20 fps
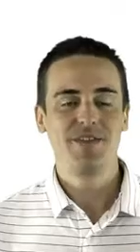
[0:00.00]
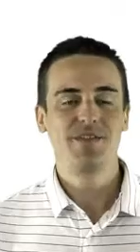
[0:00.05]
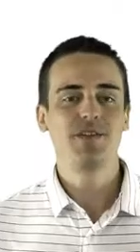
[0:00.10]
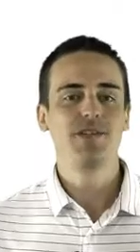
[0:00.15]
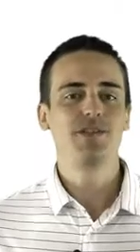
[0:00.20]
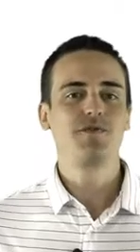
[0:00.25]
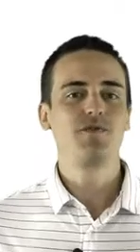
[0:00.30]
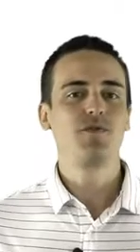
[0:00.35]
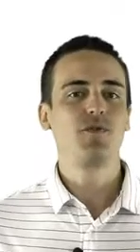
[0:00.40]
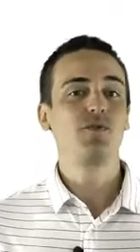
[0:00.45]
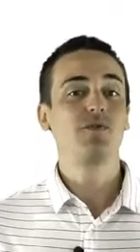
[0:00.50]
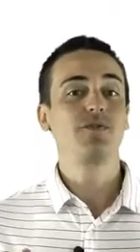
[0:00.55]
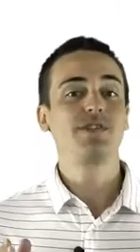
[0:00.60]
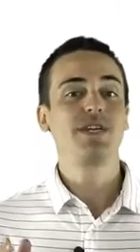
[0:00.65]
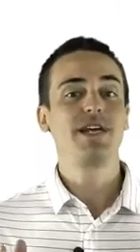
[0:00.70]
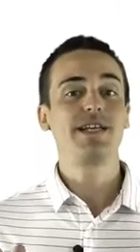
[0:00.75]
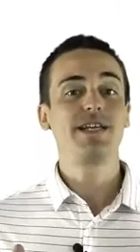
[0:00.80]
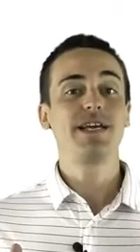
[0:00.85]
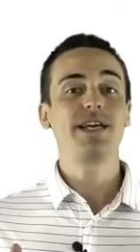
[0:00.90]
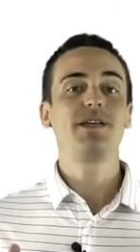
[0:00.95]
This full
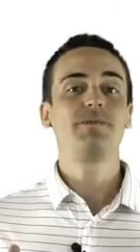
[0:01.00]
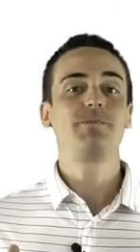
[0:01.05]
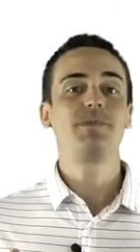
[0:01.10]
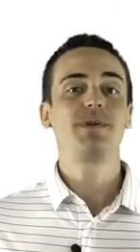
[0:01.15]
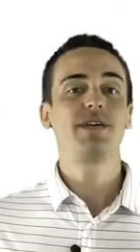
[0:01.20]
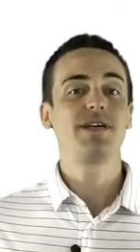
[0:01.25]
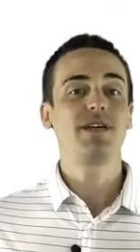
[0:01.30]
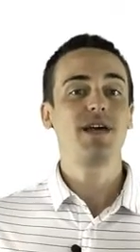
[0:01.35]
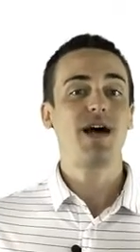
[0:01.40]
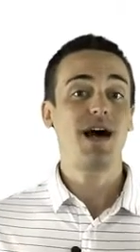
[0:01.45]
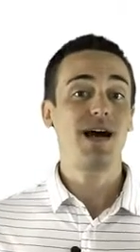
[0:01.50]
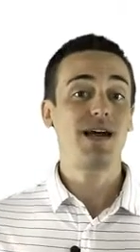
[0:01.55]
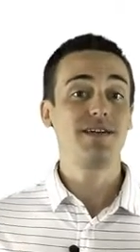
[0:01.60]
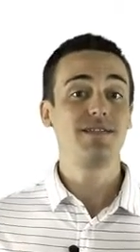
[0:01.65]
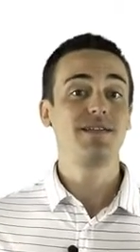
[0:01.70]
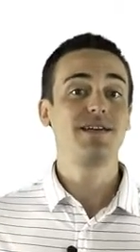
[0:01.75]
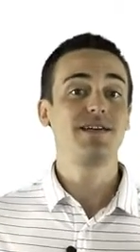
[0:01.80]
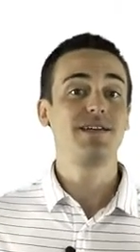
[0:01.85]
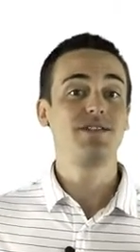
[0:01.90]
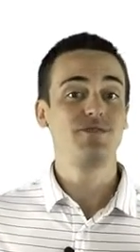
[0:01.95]
1080p high
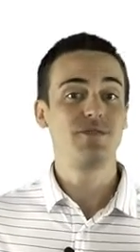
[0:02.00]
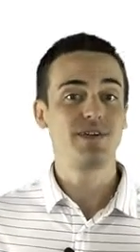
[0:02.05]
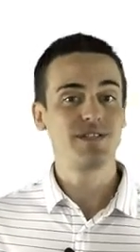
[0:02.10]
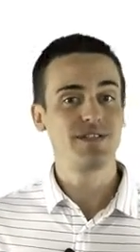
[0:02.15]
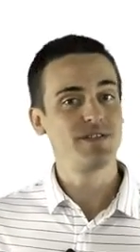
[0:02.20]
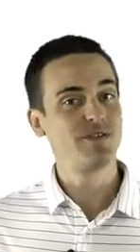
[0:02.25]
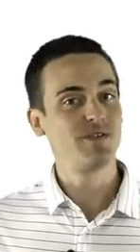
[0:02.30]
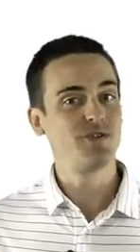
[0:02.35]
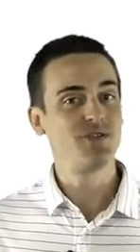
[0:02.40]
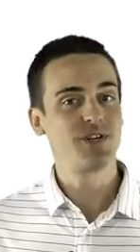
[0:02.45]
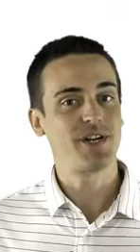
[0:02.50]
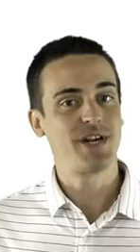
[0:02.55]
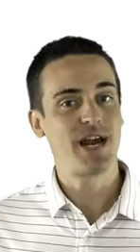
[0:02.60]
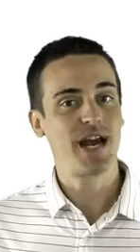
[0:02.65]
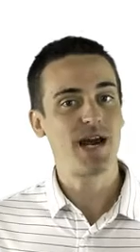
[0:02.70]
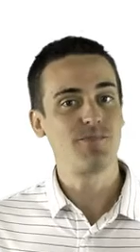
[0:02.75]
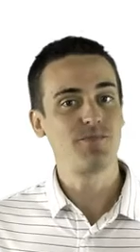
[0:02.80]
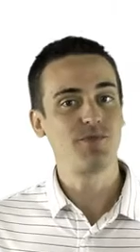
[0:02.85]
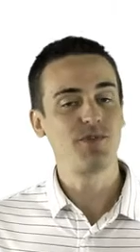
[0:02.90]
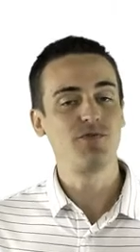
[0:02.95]
lens resolution
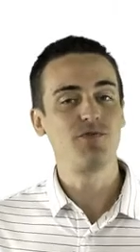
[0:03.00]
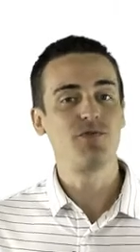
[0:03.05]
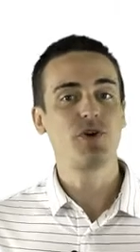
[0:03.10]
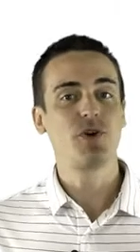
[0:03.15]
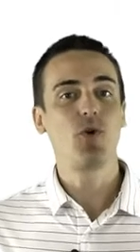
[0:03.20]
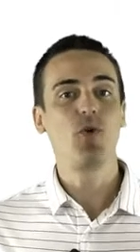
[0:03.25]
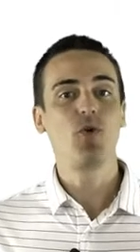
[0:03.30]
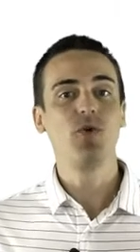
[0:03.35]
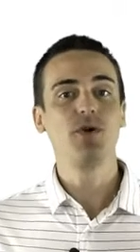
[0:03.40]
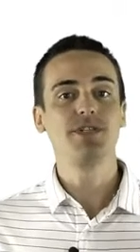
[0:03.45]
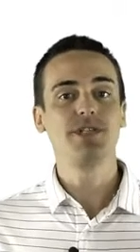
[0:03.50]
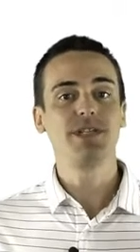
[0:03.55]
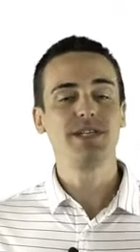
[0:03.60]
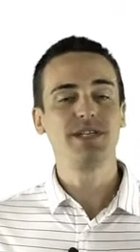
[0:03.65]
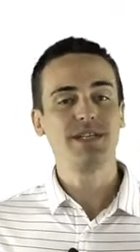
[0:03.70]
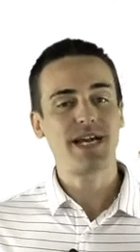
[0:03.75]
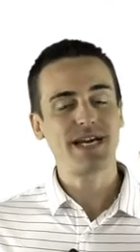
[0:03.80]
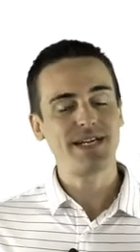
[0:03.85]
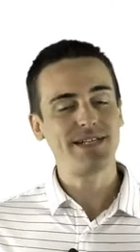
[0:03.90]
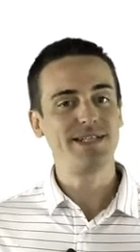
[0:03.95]
camera records
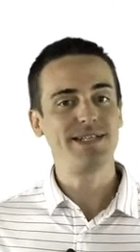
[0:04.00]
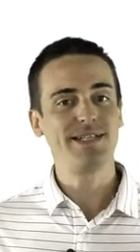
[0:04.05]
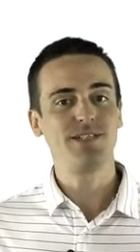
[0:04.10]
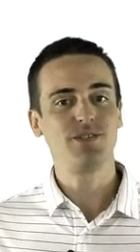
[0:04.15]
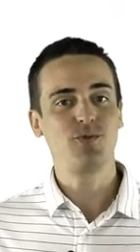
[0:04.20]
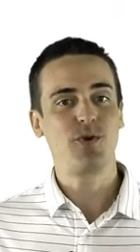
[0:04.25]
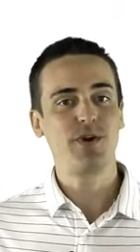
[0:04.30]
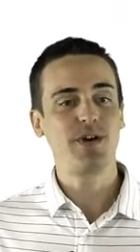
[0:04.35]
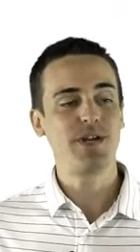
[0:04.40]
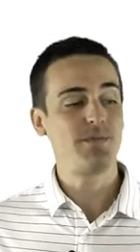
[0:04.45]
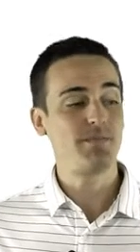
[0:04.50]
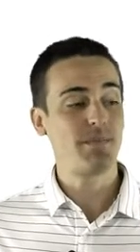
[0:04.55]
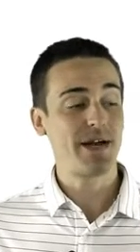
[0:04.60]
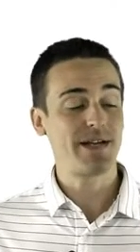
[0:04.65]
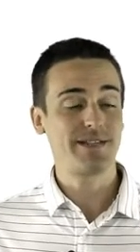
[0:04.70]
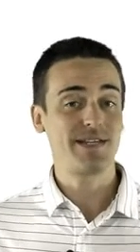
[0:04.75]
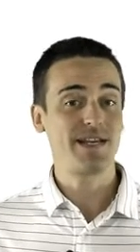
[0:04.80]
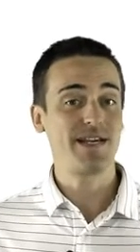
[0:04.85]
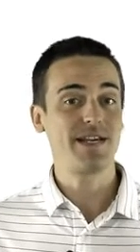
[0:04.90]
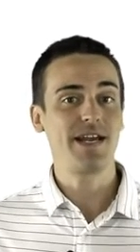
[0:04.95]
in 1920 by
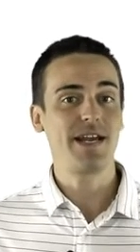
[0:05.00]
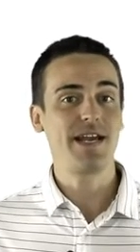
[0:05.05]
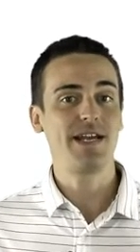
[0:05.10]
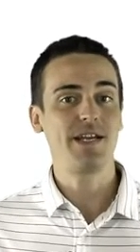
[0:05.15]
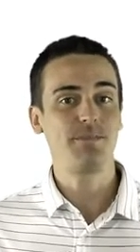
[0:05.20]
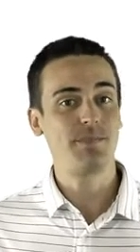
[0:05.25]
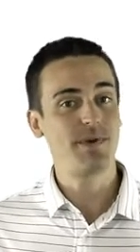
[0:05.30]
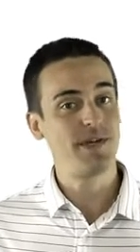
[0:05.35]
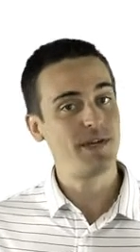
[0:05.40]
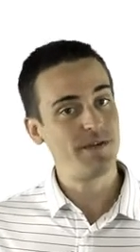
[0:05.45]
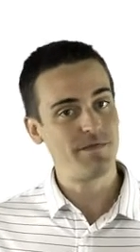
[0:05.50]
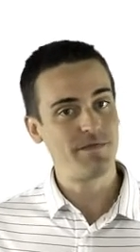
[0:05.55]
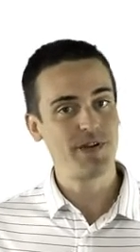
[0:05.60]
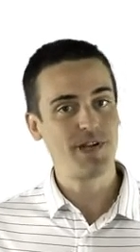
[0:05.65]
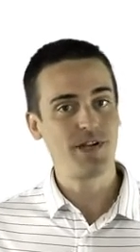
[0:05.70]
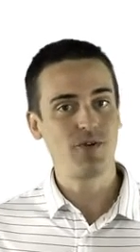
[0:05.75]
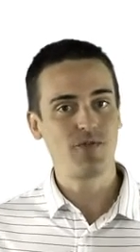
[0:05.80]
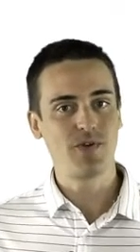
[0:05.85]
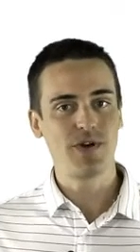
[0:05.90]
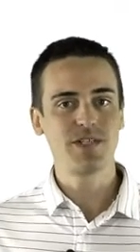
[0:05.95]
1080p
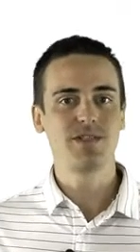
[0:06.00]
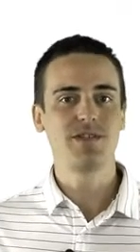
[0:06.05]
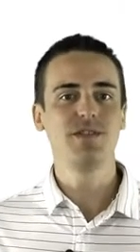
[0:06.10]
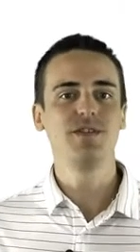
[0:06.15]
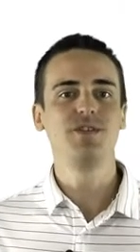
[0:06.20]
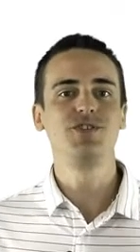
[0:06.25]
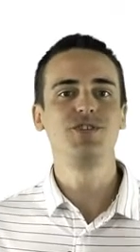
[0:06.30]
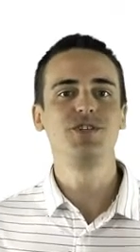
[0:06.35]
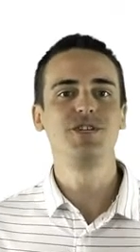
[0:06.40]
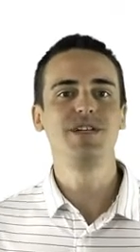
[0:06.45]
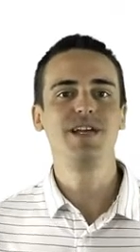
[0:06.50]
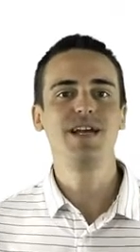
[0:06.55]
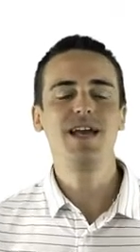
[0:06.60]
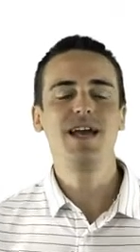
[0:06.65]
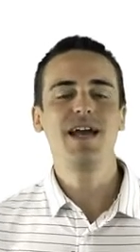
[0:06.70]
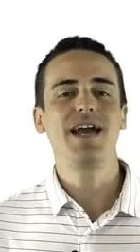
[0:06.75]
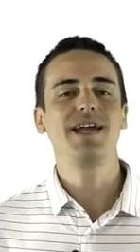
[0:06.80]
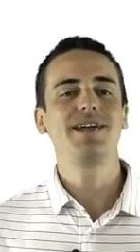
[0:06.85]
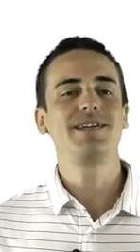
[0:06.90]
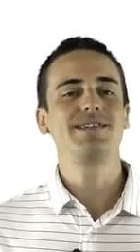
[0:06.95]
video resolution
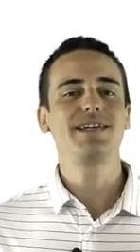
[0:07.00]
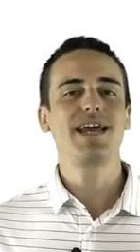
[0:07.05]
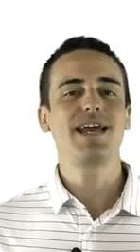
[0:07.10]
and is